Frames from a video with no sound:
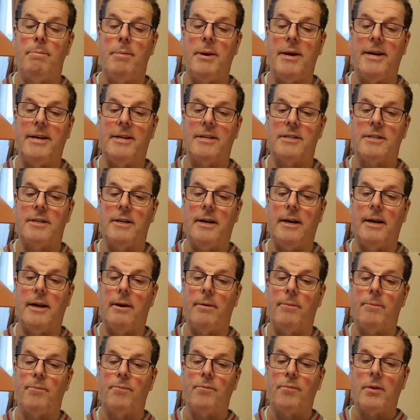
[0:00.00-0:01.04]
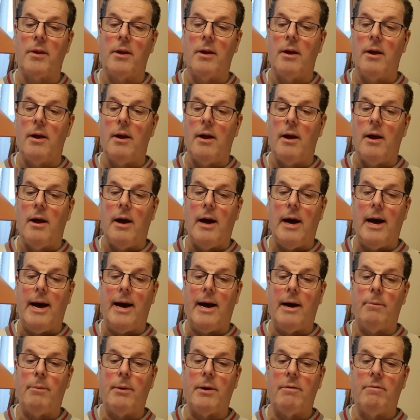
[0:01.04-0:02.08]
BC.
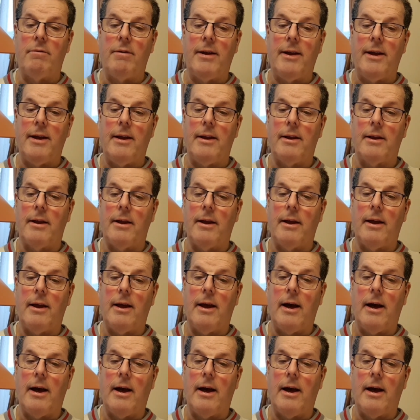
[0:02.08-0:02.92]
And we read,